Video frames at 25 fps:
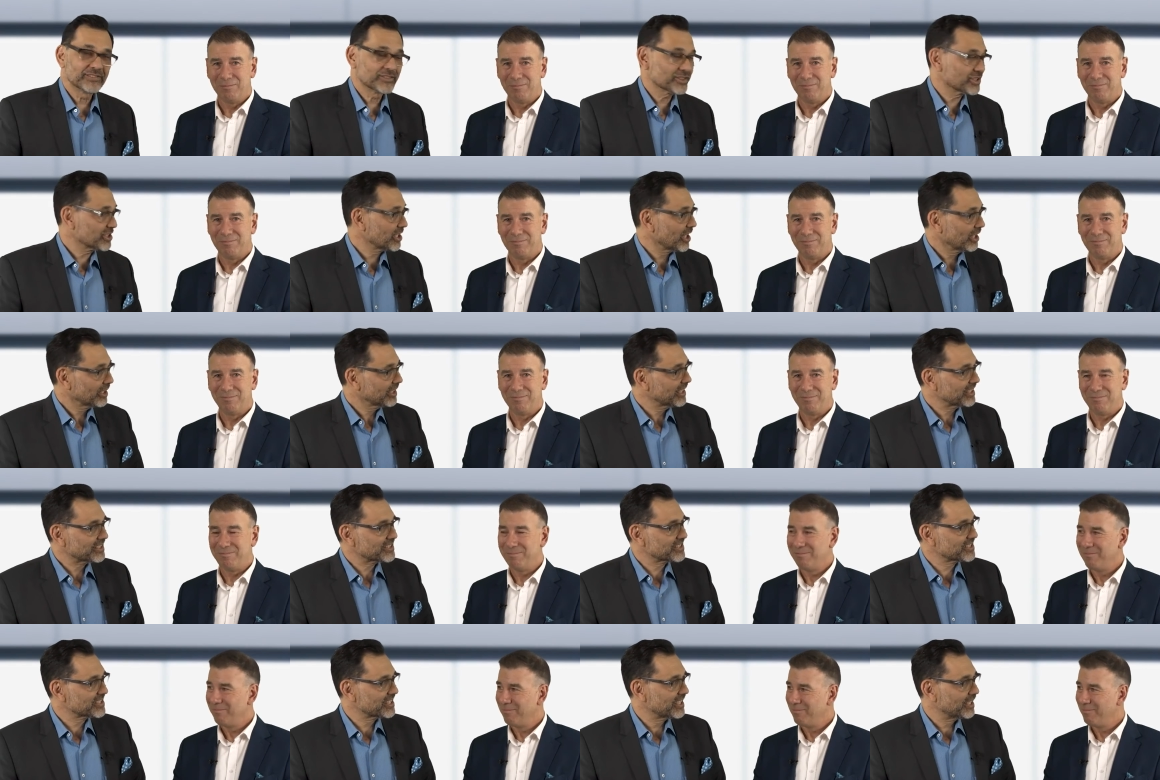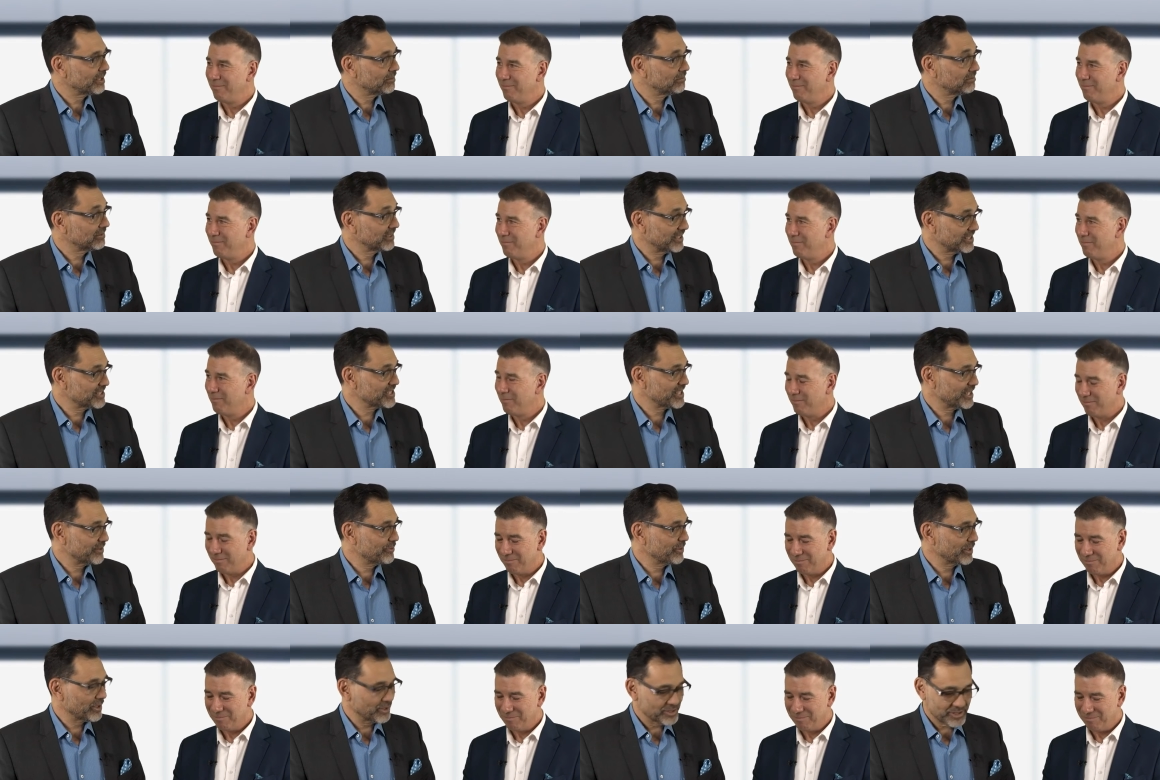Speaker 1: So let's, uh, let's see
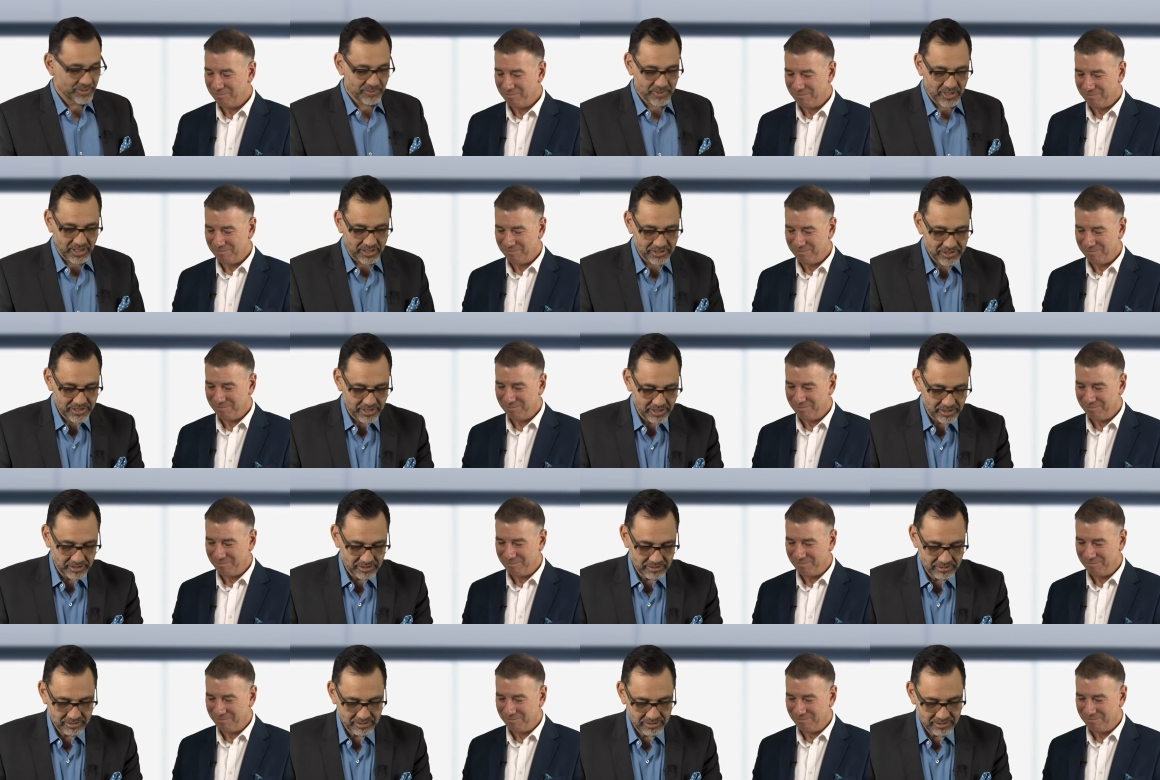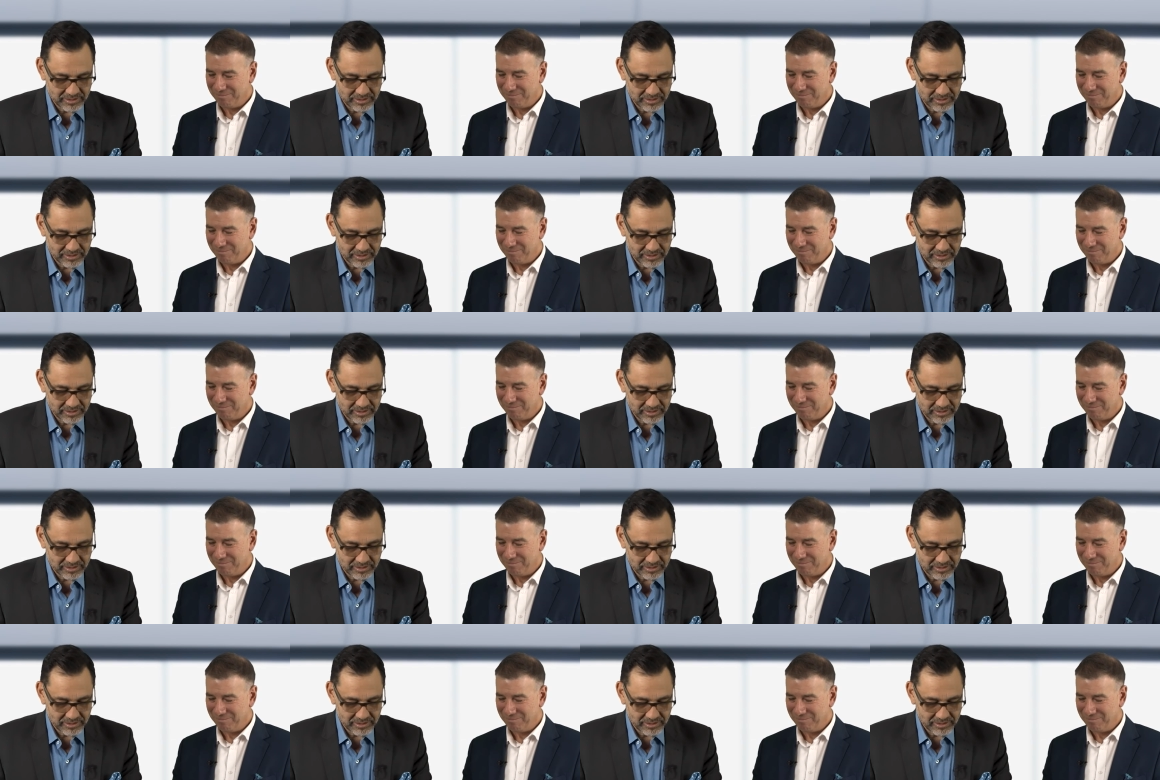if we got some dial tone.